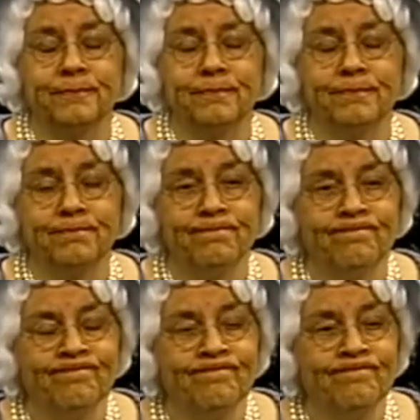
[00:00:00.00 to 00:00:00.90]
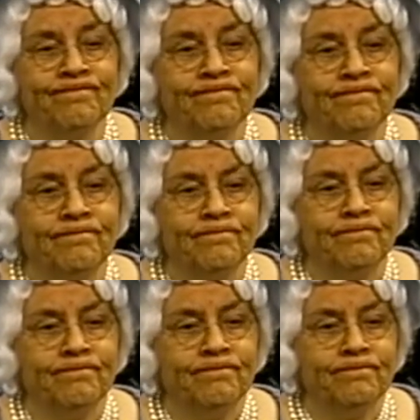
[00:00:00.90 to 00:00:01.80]

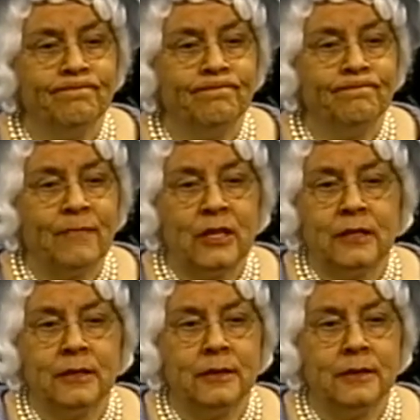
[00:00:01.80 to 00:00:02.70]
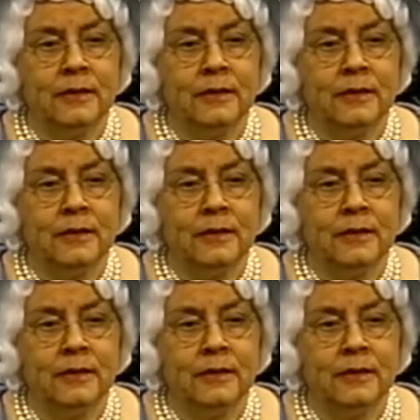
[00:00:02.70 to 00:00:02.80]
Nothing is said.